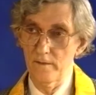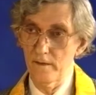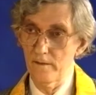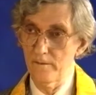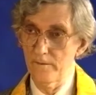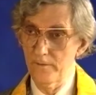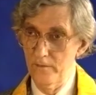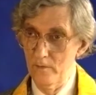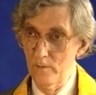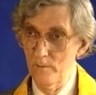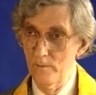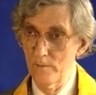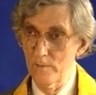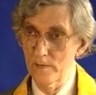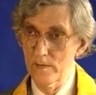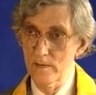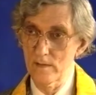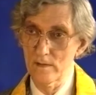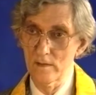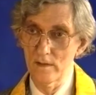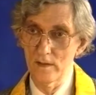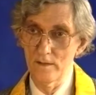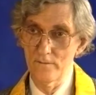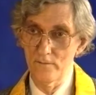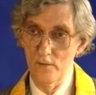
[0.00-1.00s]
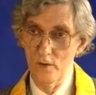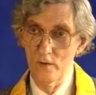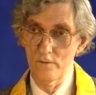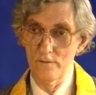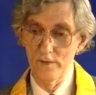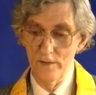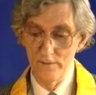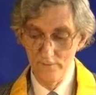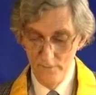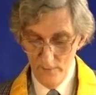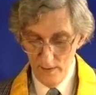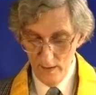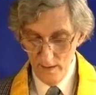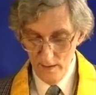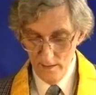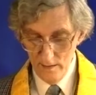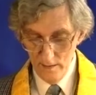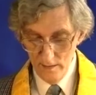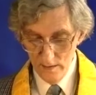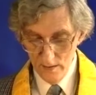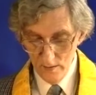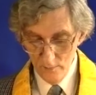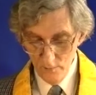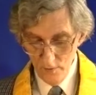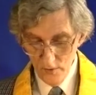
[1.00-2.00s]
films involving
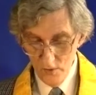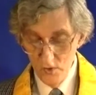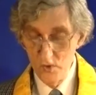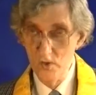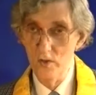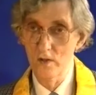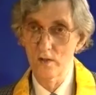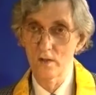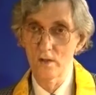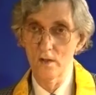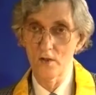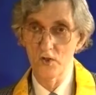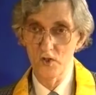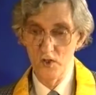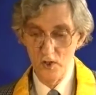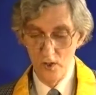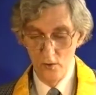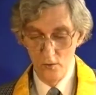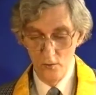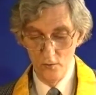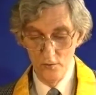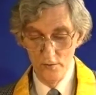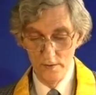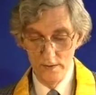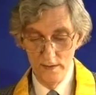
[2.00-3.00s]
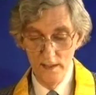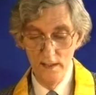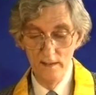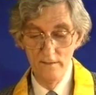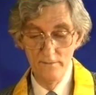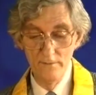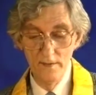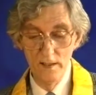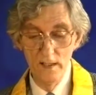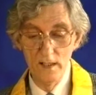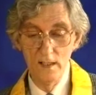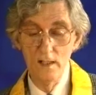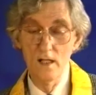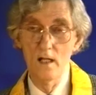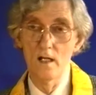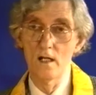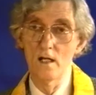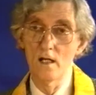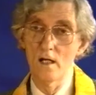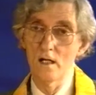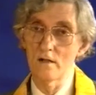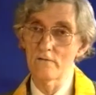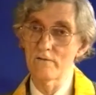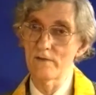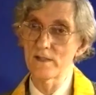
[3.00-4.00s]
violence, which are shown on TV,
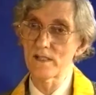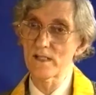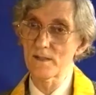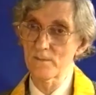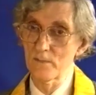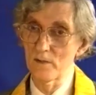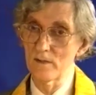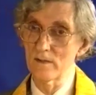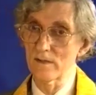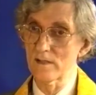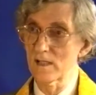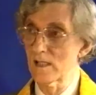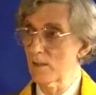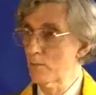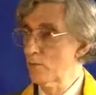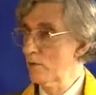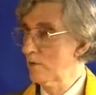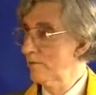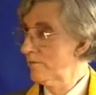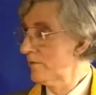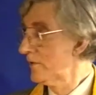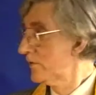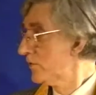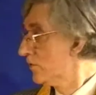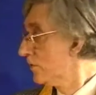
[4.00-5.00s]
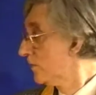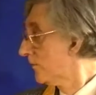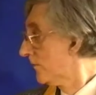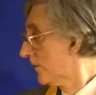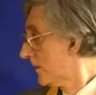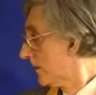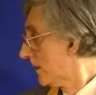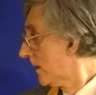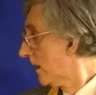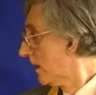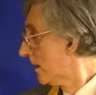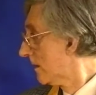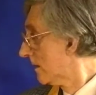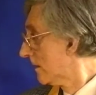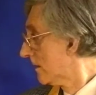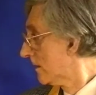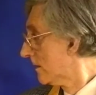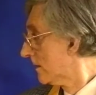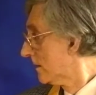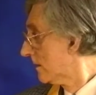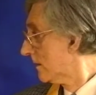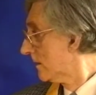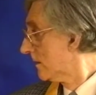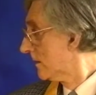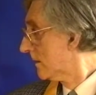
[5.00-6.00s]
are responsible for juvenile
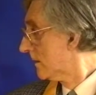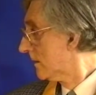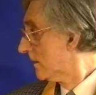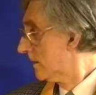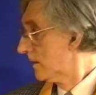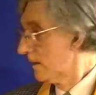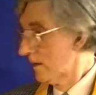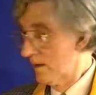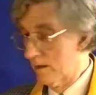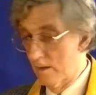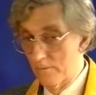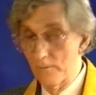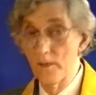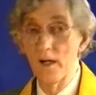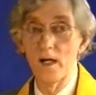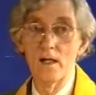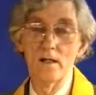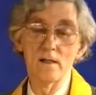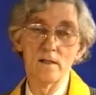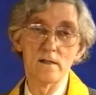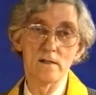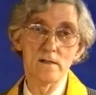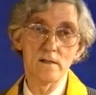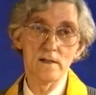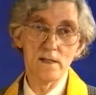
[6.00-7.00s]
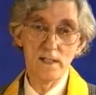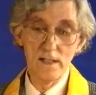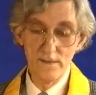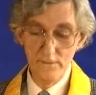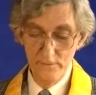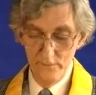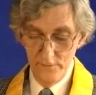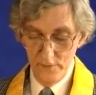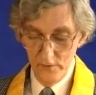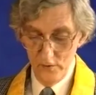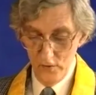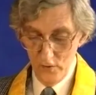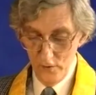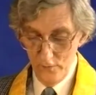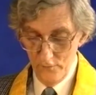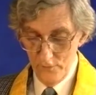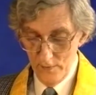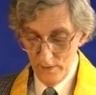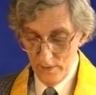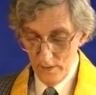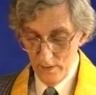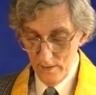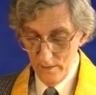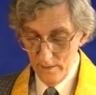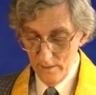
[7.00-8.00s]
violence and even for
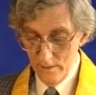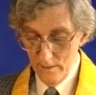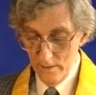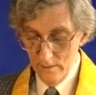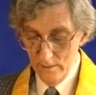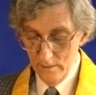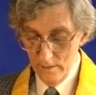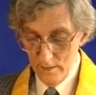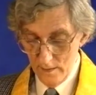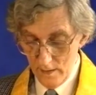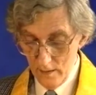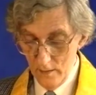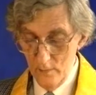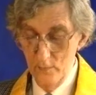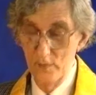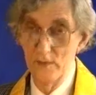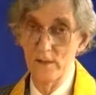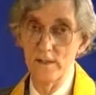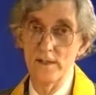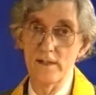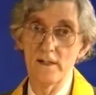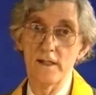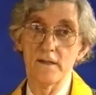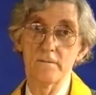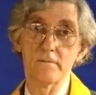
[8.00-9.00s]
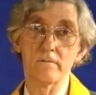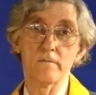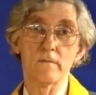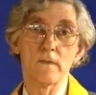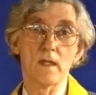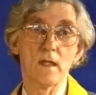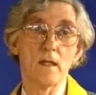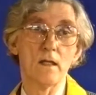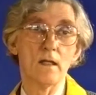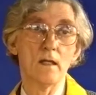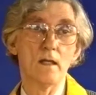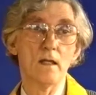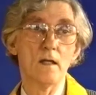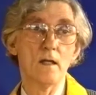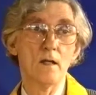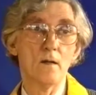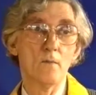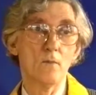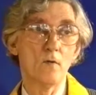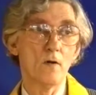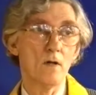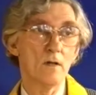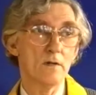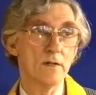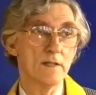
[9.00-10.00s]
juvenile delinquency.
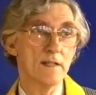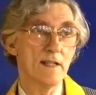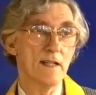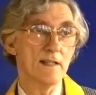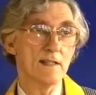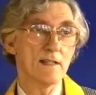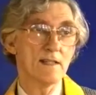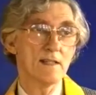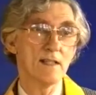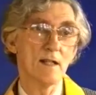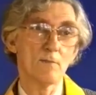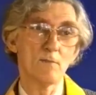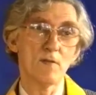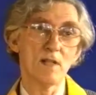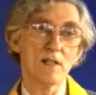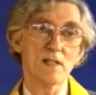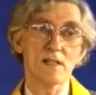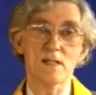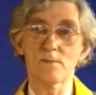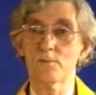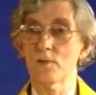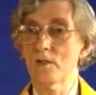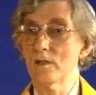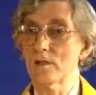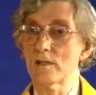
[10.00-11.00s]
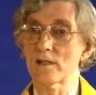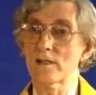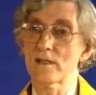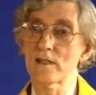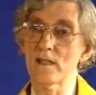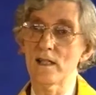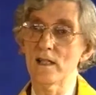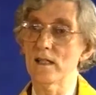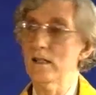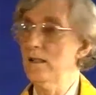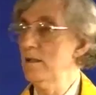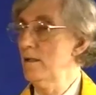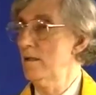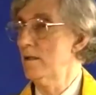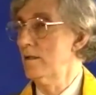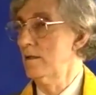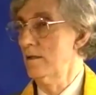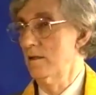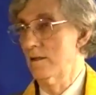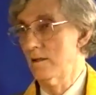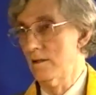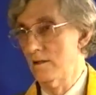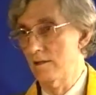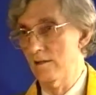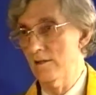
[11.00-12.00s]
Well, some experts say
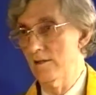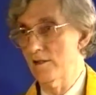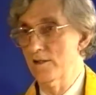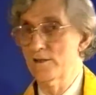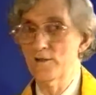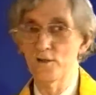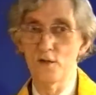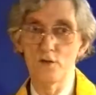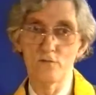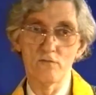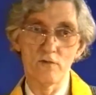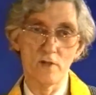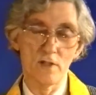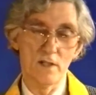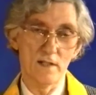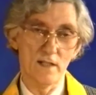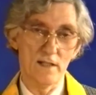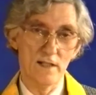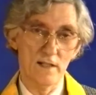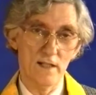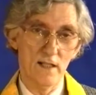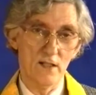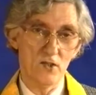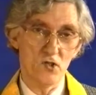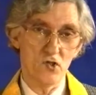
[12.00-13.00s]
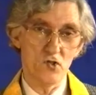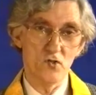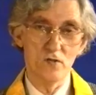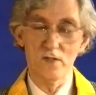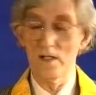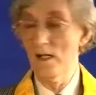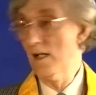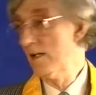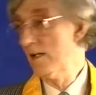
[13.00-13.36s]
there's no real connection.